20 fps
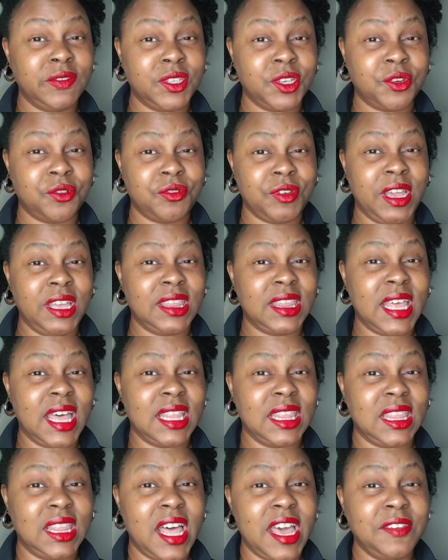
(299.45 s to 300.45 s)
to create that
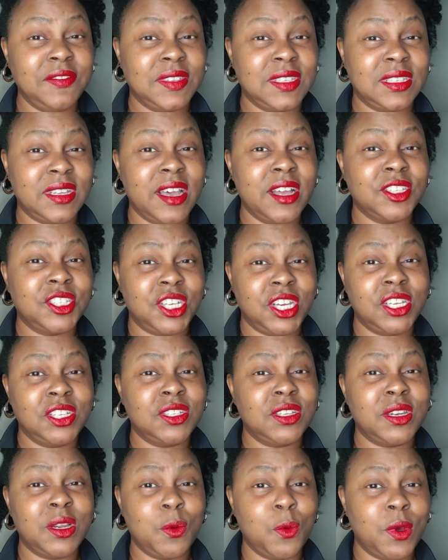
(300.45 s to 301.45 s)
lifestyle change
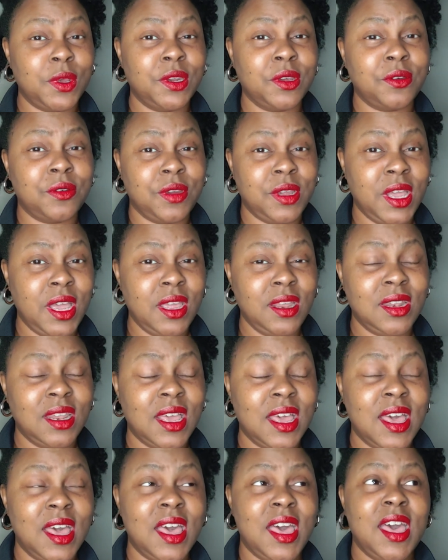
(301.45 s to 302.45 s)
that I want to create,
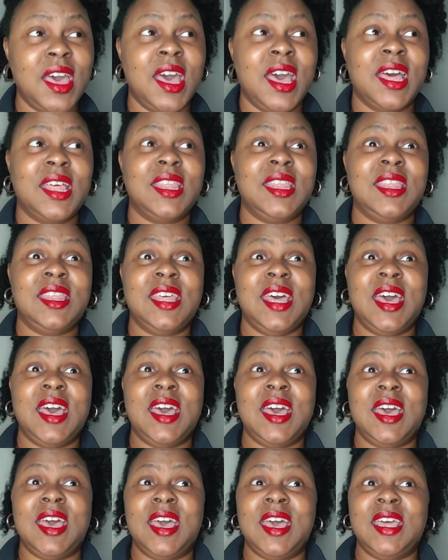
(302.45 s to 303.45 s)

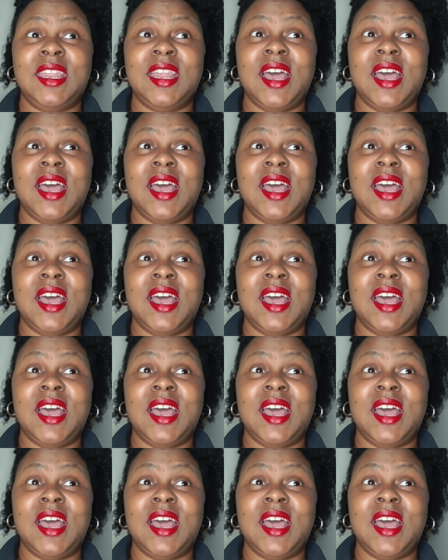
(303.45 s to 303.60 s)
then